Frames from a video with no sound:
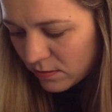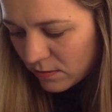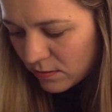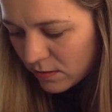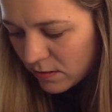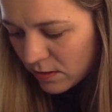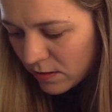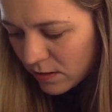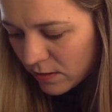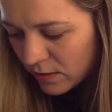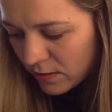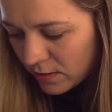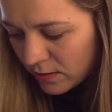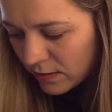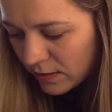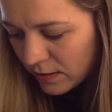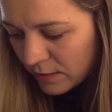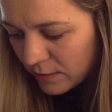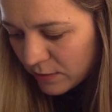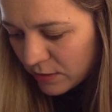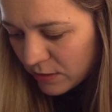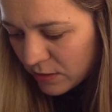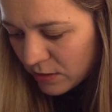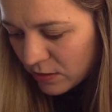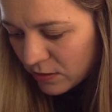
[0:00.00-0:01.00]
uh,
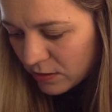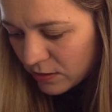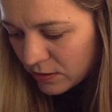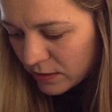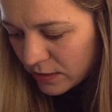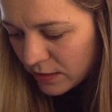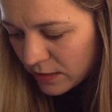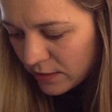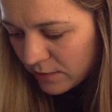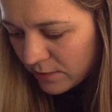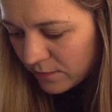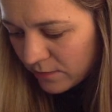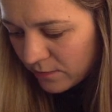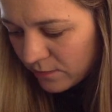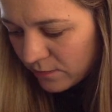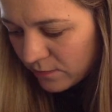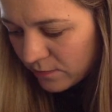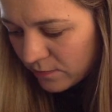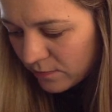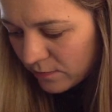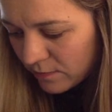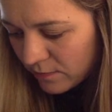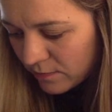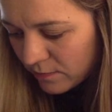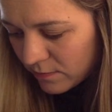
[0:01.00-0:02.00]
times R C.
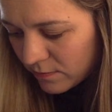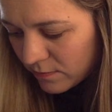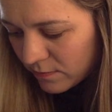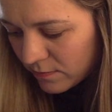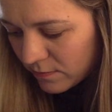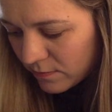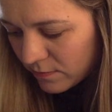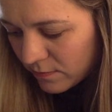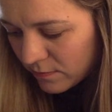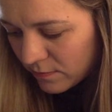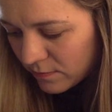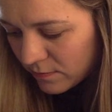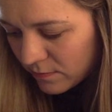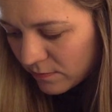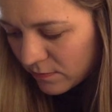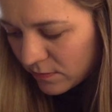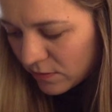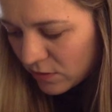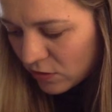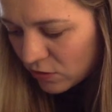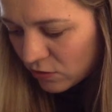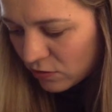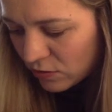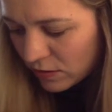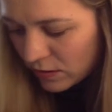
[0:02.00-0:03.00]

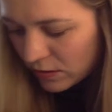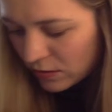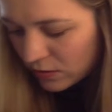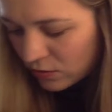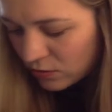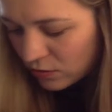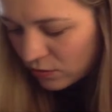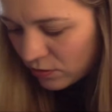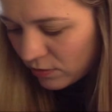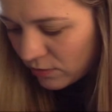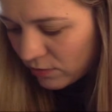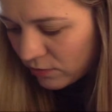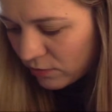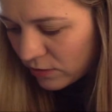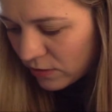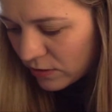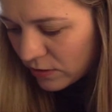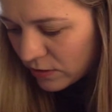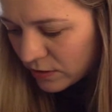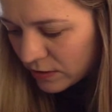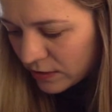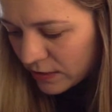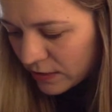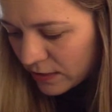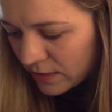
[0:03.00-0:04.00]
So I can solve for R
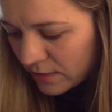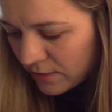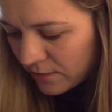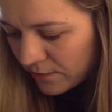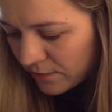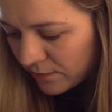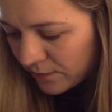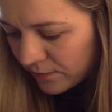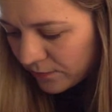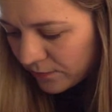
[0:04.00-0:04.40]
C,